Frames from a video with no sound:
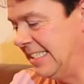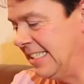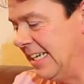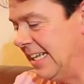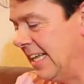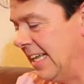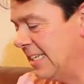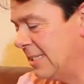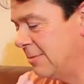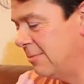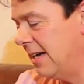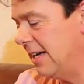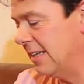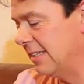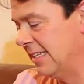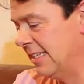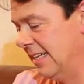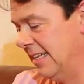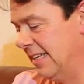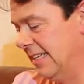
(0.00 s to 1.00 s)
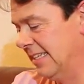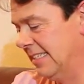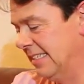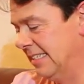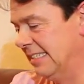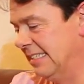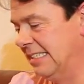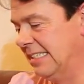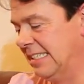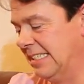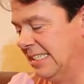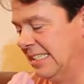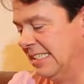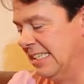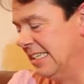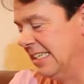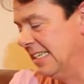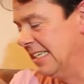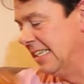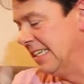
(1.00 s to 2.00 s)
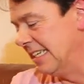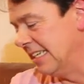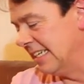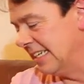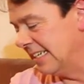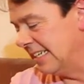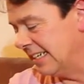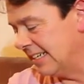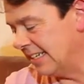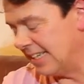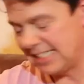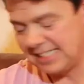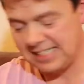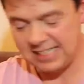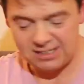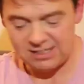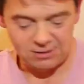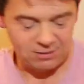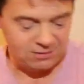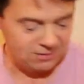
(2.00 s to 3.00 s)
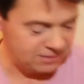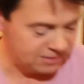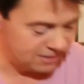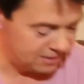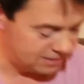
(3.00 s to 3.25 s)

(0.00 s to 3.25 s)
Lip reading: Don't you like the smell? Mm. Oh, that's enough.